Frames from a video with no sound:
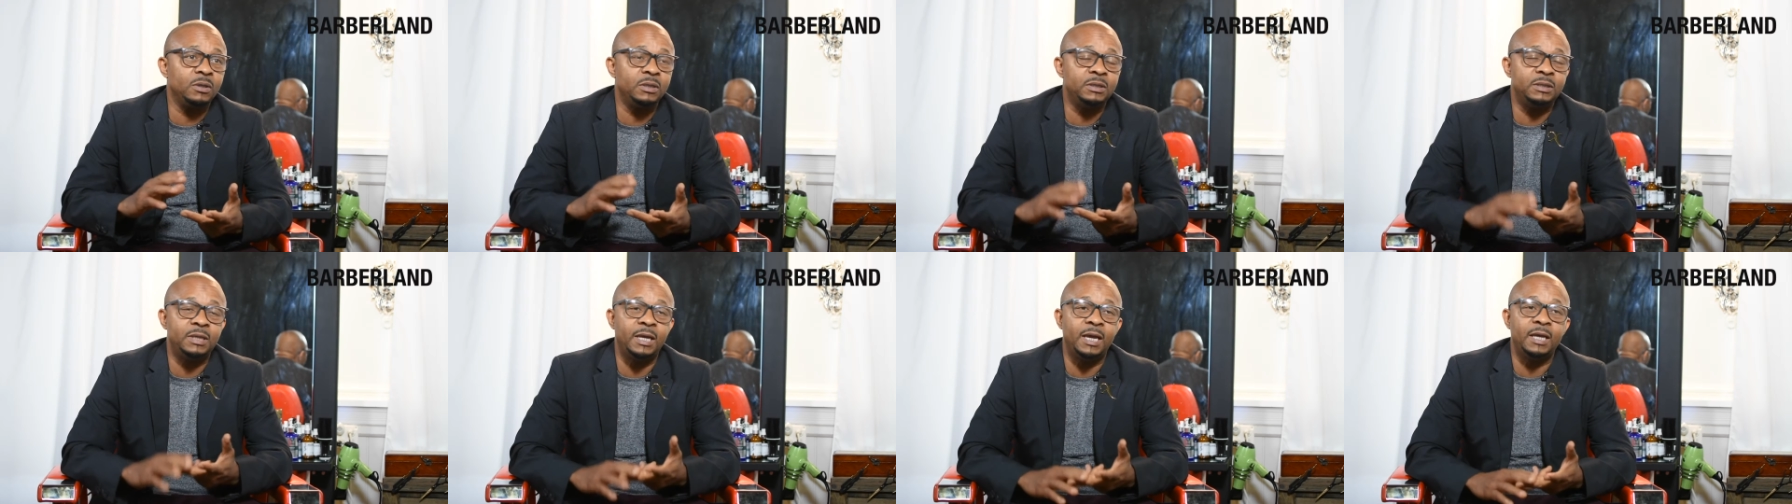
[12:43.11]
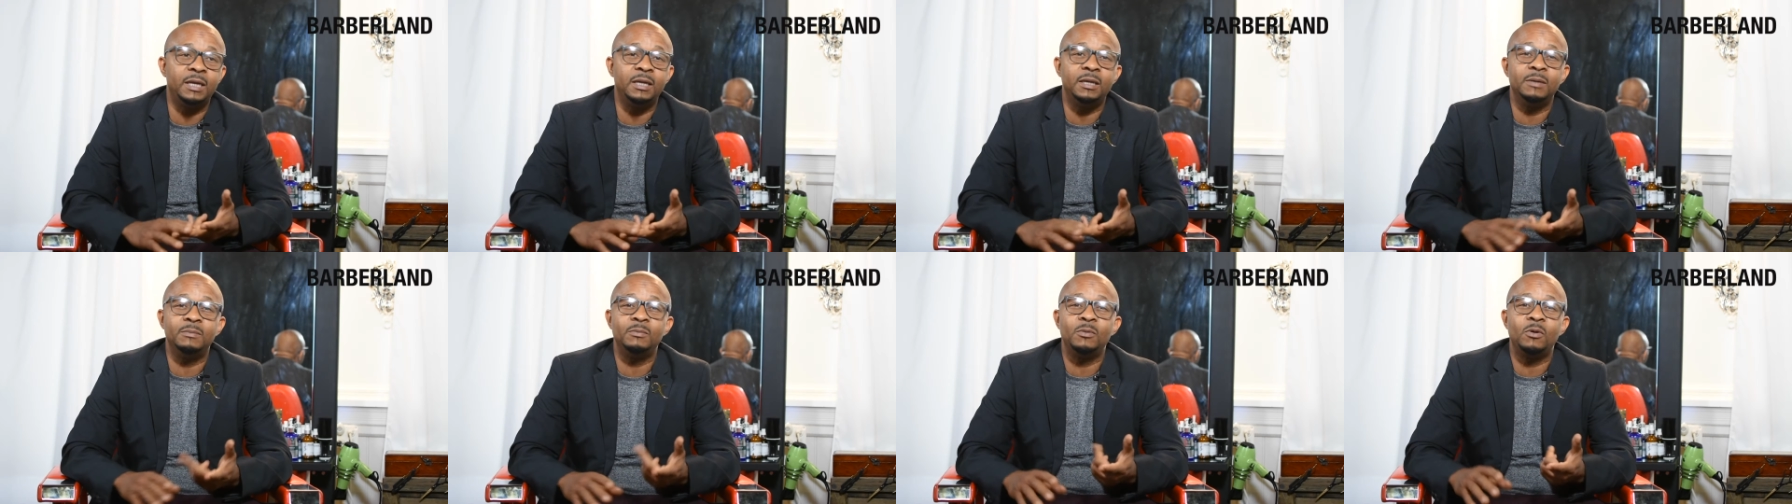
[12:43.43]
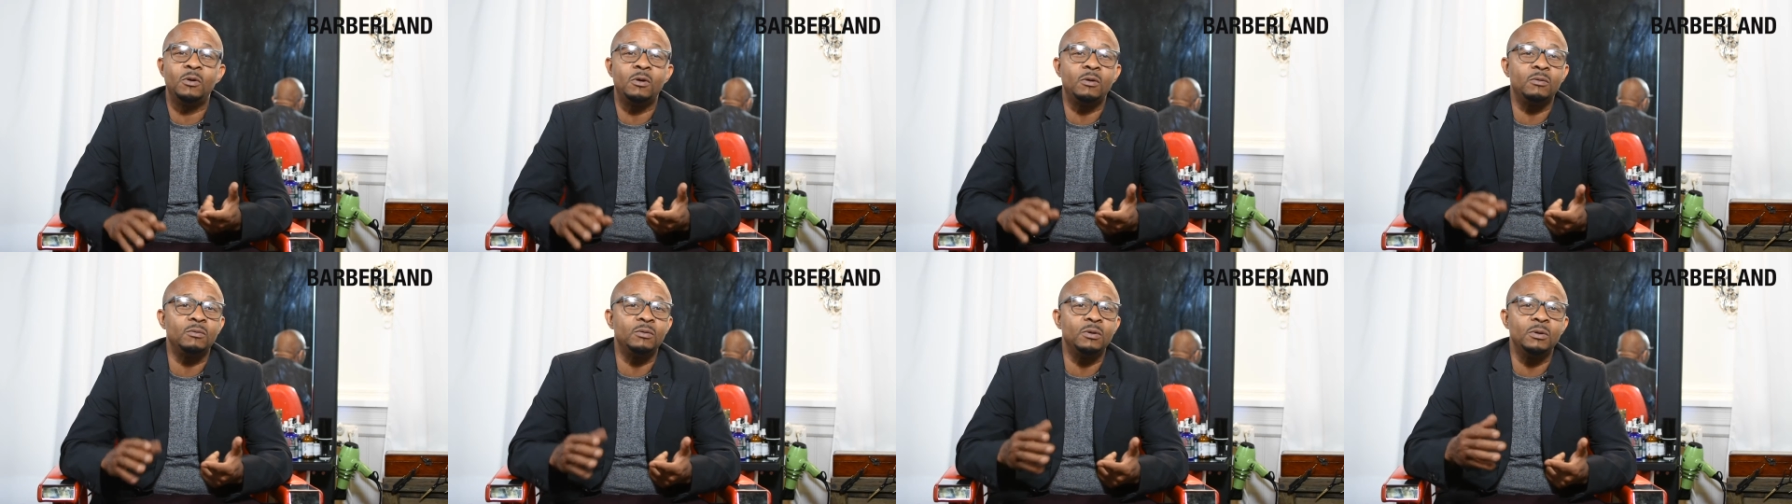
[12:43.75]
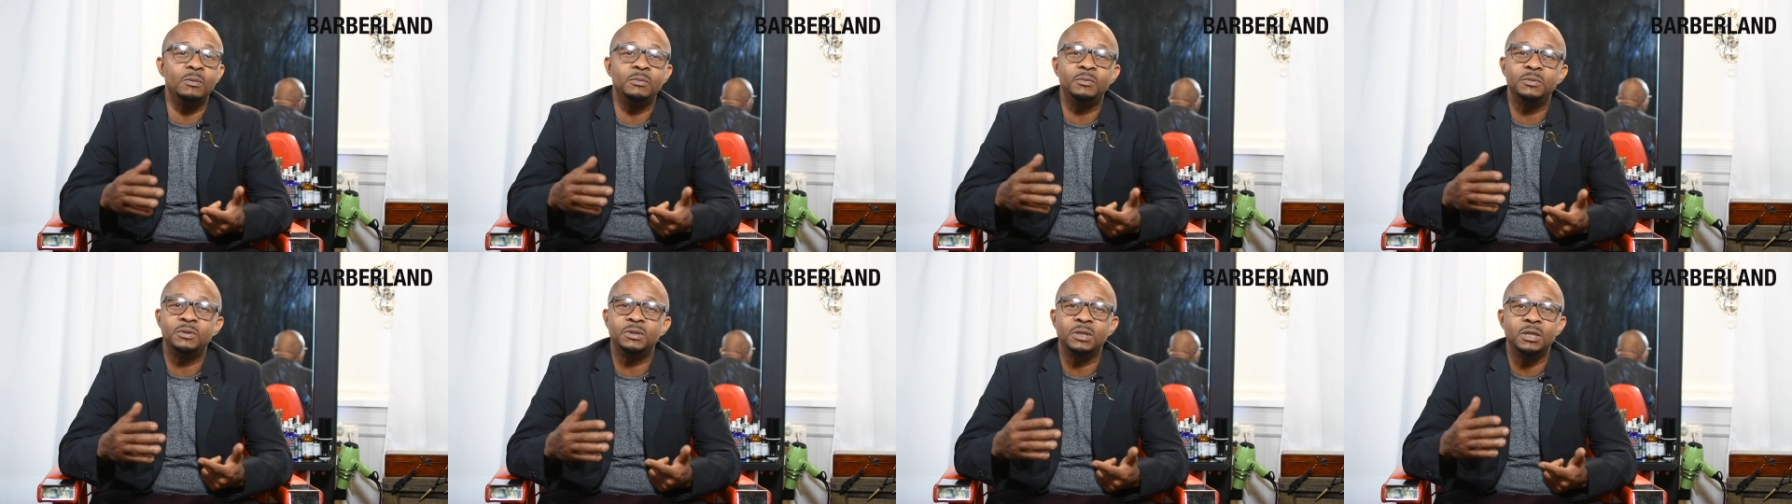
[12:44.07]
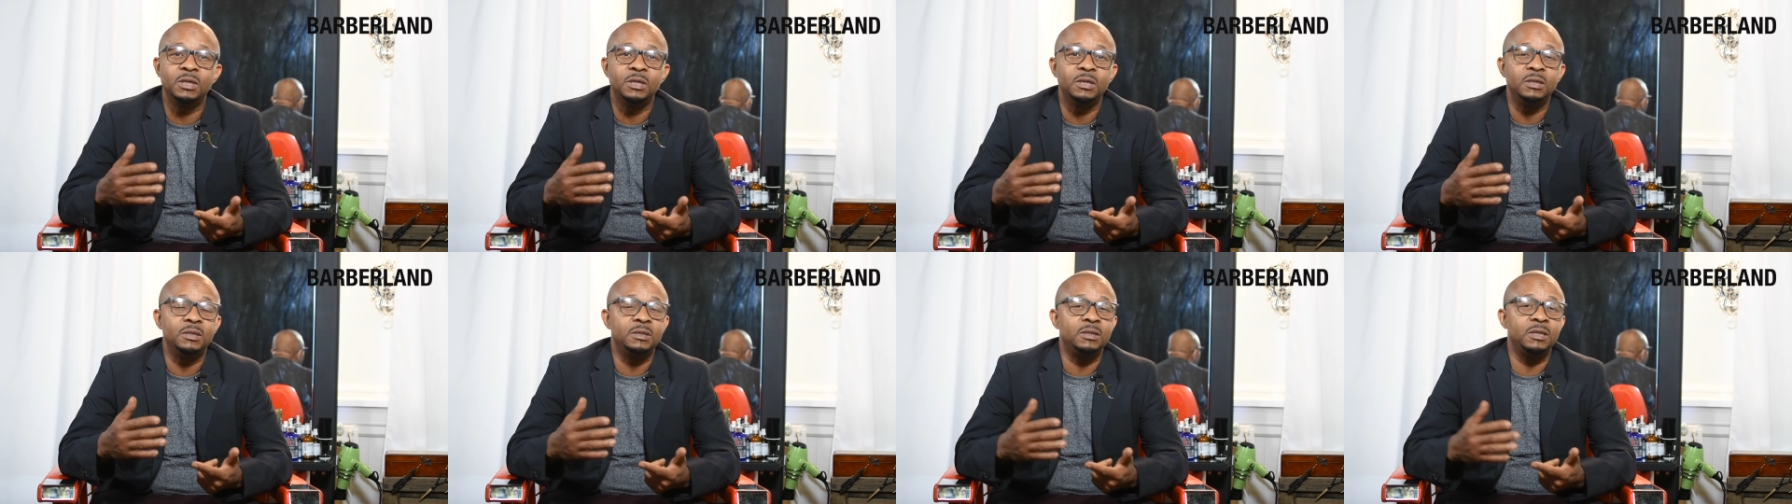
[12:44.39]
the Danny Morums,
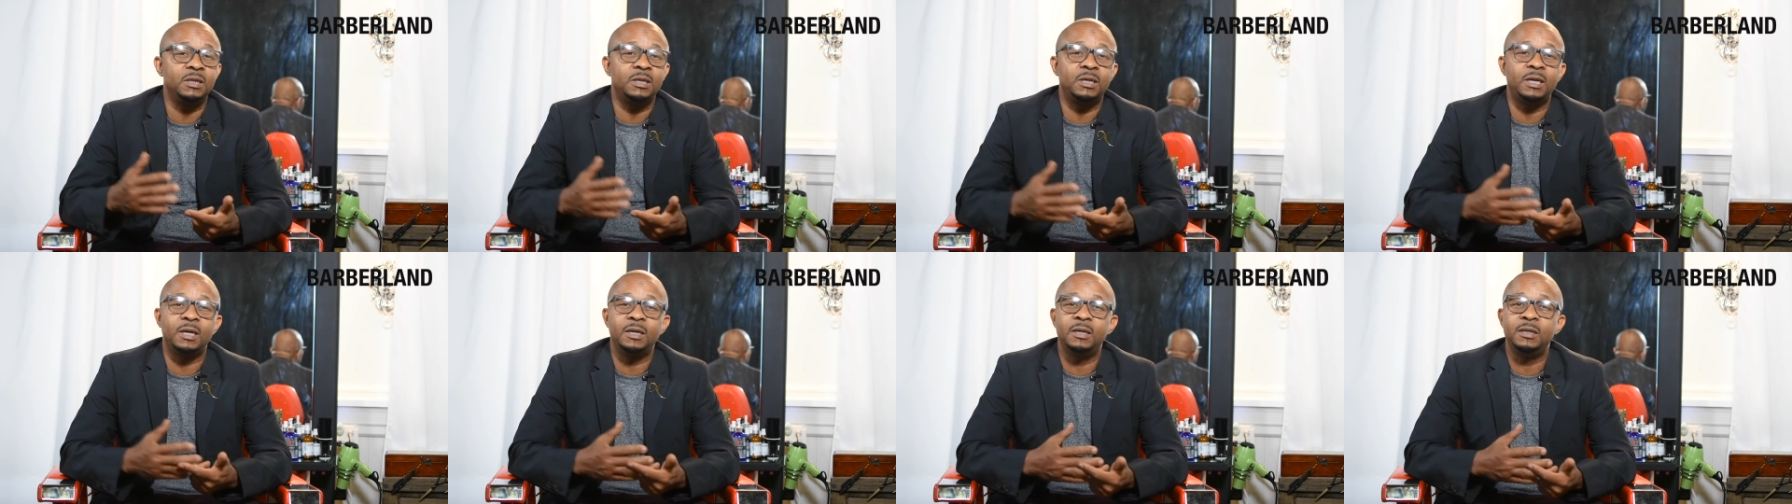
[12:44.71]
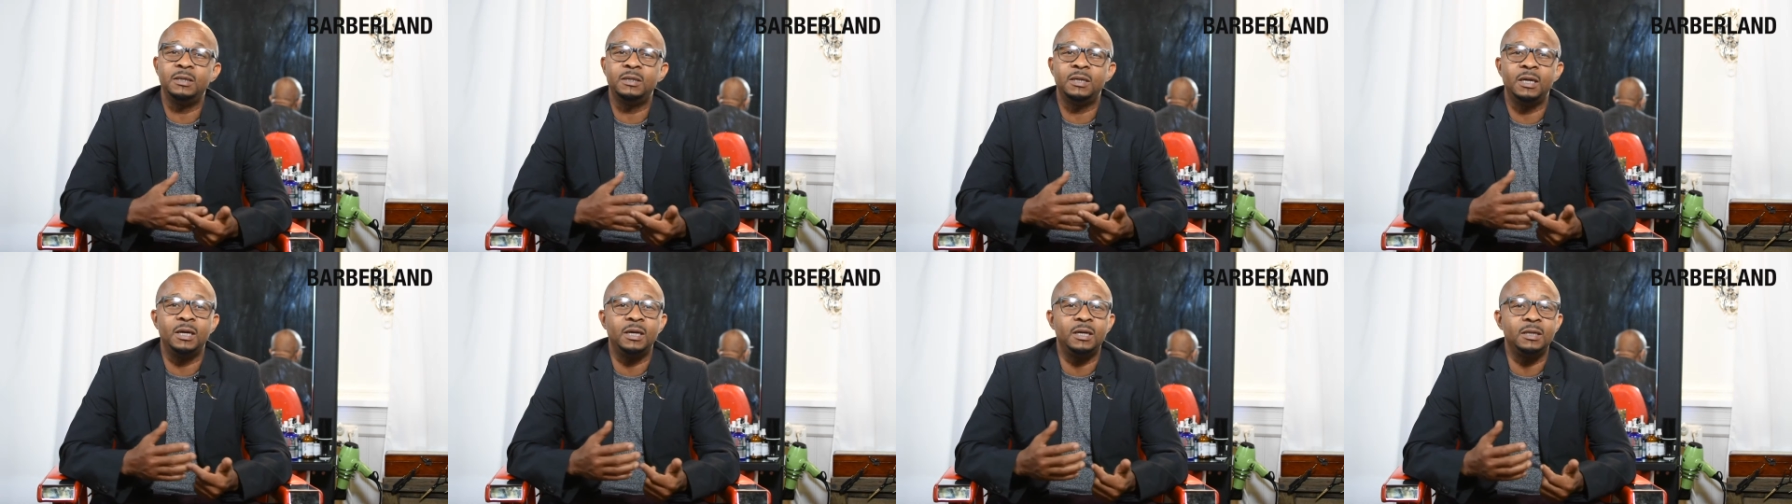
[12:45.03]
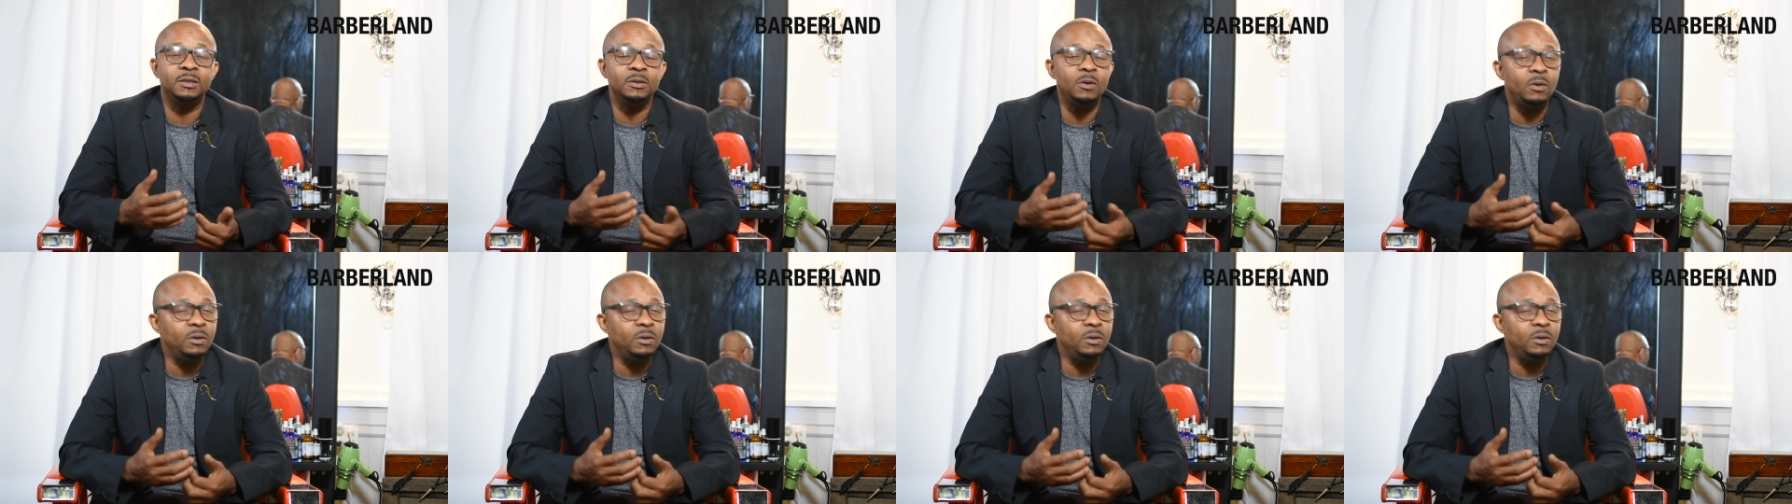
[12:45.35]
the Kenny Duncans.